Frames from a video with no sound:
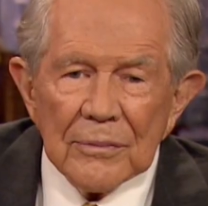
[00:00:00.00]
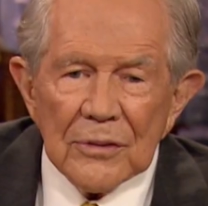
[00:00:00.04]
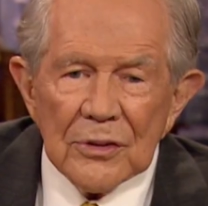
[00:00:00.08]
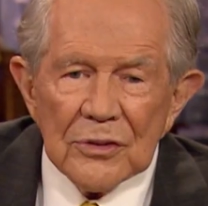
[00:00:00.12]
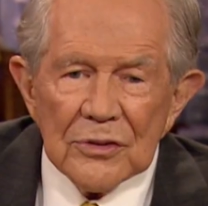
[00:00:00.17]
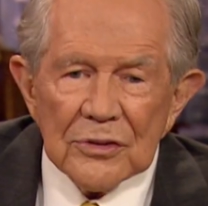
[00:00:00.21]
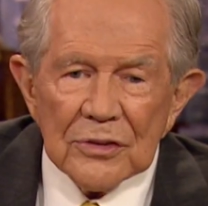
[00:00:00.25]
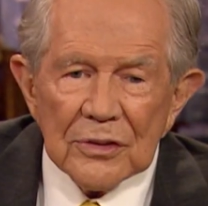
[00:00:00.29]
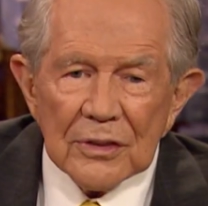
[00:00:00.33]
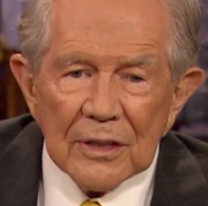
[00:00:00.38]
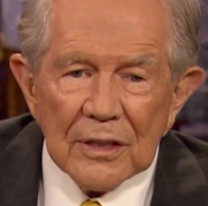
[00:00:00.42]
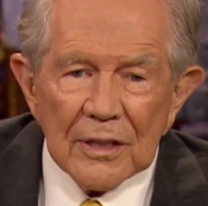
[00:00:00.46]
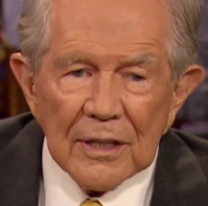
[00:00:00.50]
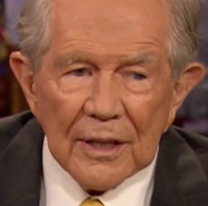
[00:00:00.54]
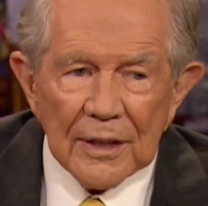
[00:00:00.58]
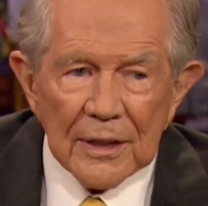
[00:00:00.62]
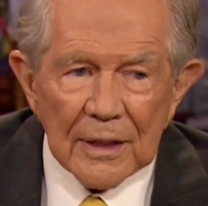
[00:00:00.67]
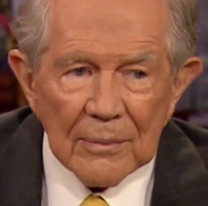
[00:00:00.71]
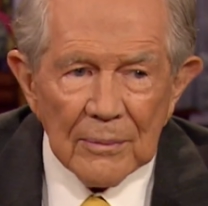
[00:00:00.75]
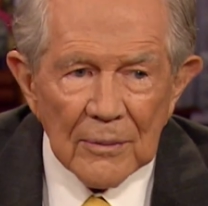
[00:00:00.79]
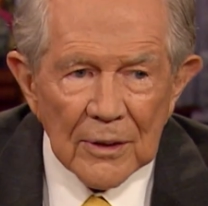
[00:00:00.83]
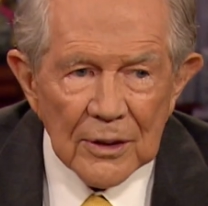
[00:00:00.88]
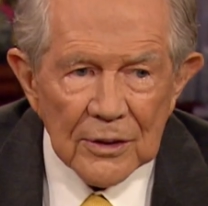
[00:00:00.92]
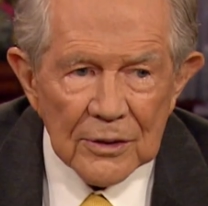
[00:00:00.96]
you should cut
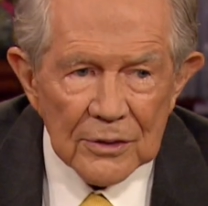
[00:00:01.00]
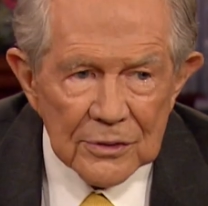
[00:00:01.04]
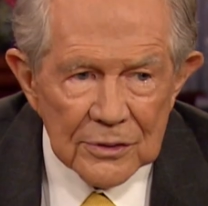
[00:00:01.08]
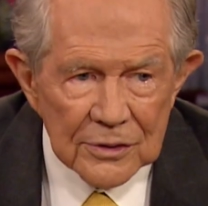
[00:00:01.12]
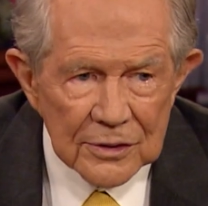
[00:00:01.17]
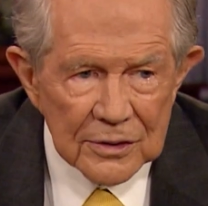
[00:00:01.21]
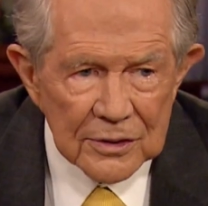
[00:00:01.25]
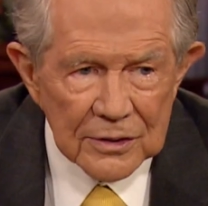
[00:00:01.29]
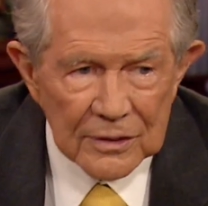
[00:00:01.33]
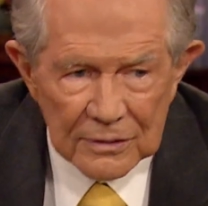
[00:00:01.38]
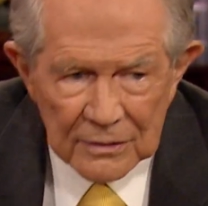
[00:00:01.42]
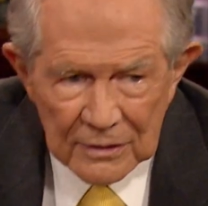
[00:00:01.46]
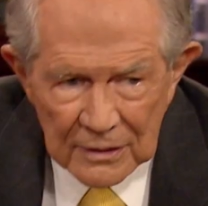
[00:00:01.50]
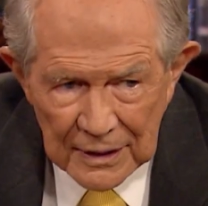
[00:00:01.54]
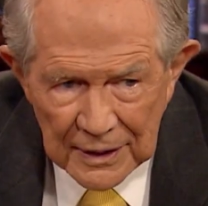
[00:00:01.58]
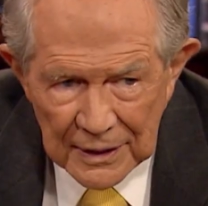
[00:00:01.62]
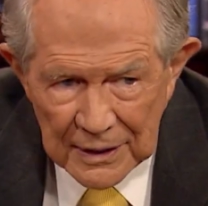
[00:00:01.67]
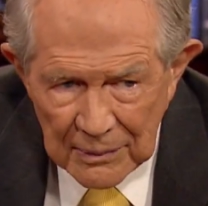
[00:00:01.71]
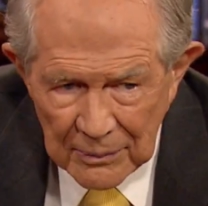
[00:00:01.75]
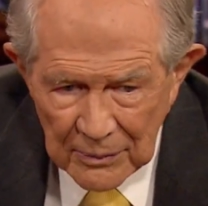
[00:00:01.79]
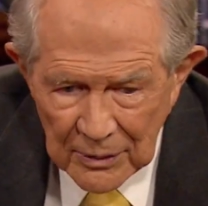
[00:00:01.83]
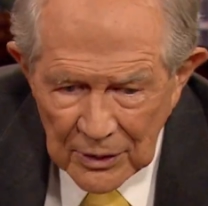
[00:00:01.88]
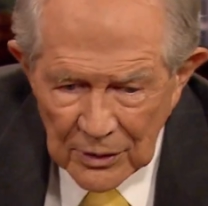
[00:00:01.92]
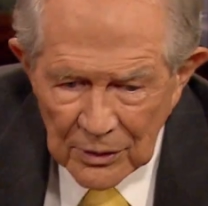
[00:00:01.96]
him loose, let
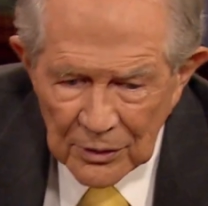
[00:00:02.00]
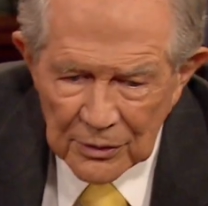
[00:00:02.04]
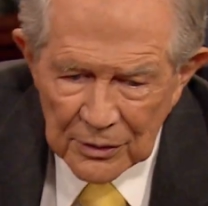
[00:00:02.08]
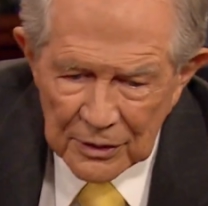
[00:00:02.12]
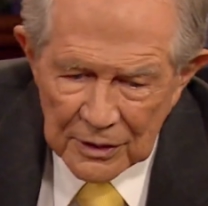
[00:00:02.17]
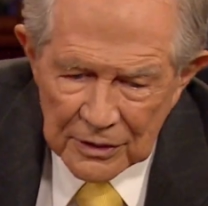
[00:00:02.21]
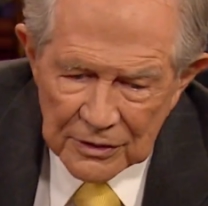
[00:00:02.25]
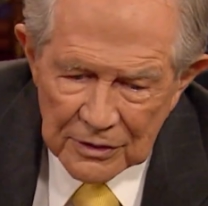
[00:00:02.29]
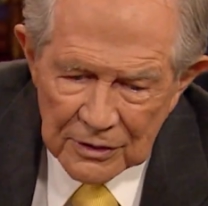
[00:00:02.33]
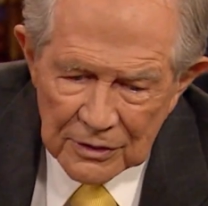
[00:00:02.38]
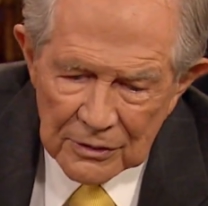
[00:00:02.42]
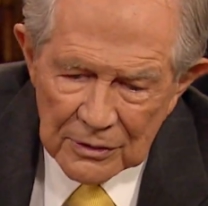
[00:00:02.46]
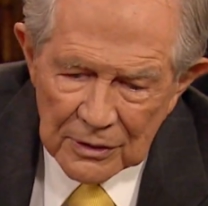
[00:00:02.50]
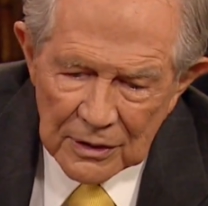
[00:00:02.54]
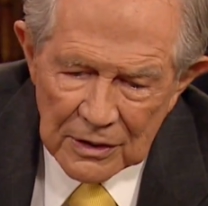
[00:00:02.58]
him go on his own.